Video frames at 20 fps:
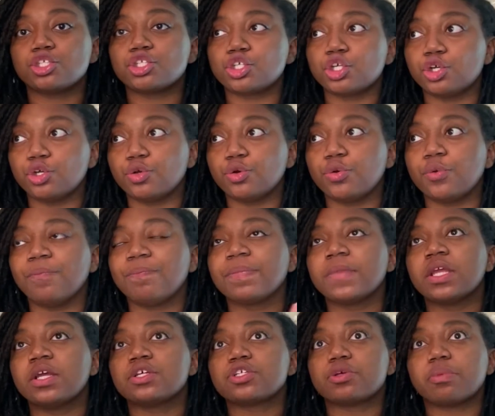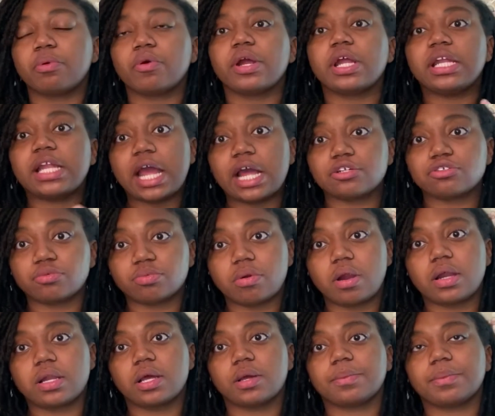two, supporting natural
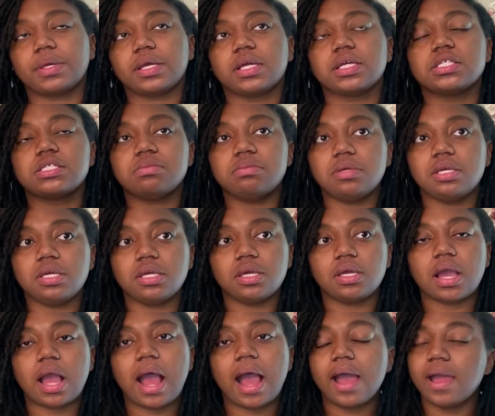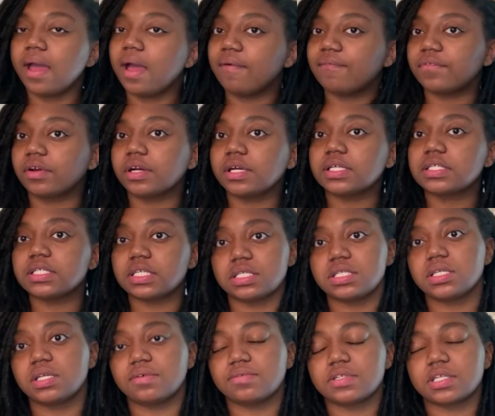product, because I have very
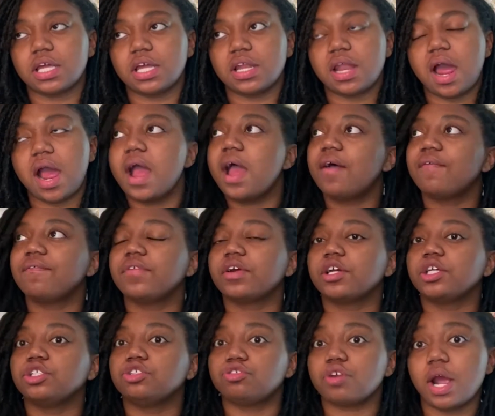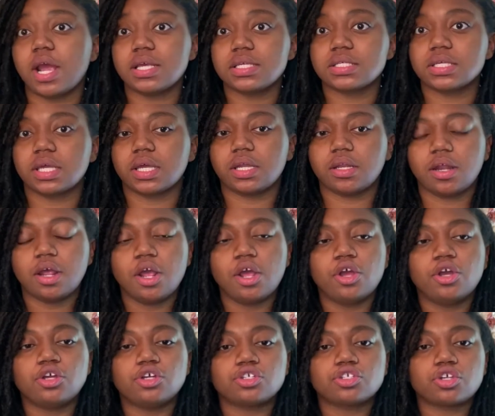sensitive skin, I have very dry skin.
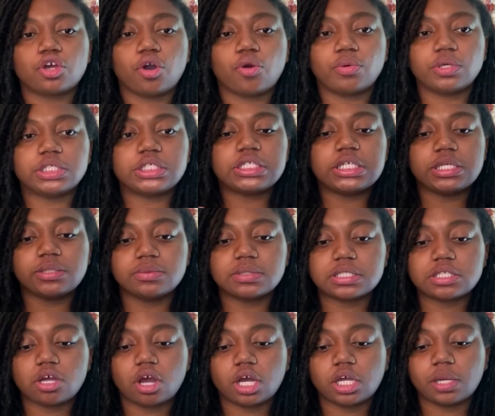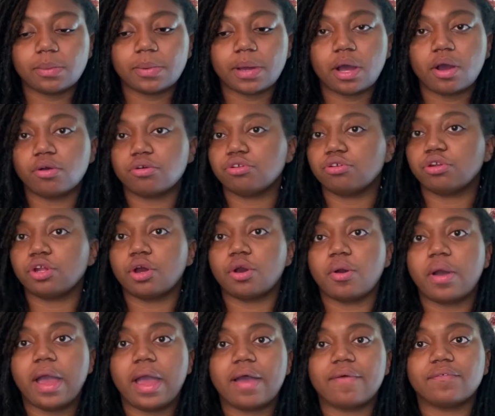So when she was talking about, you know,
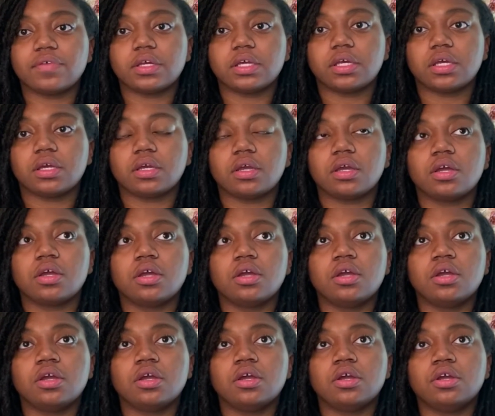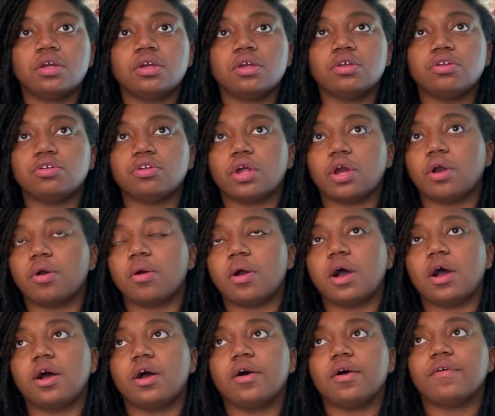having, you know,
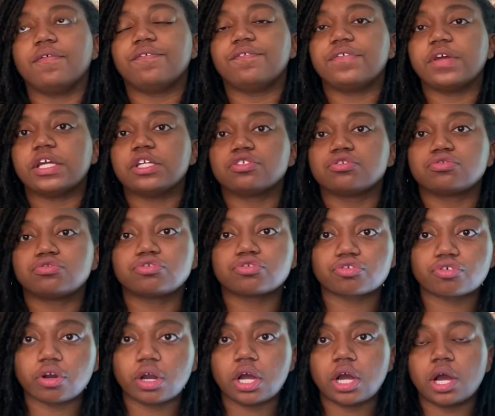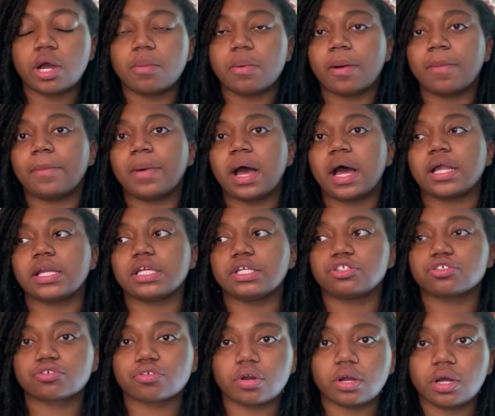a facial scrub, a body
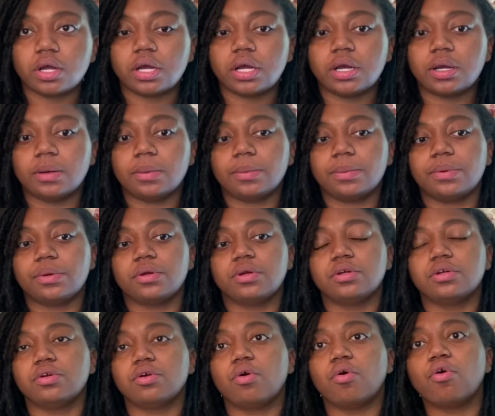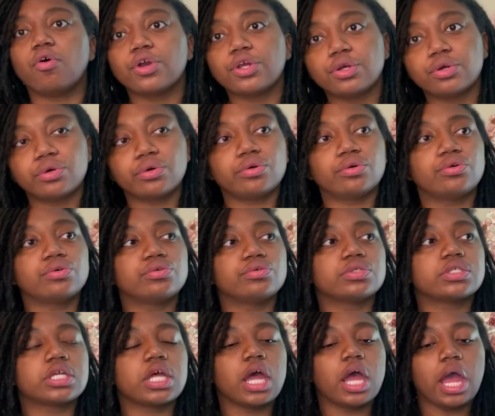scrub,
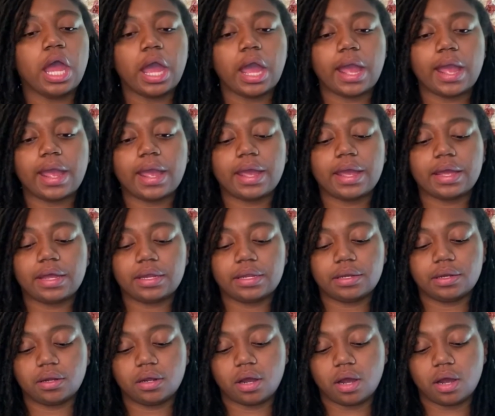oils, and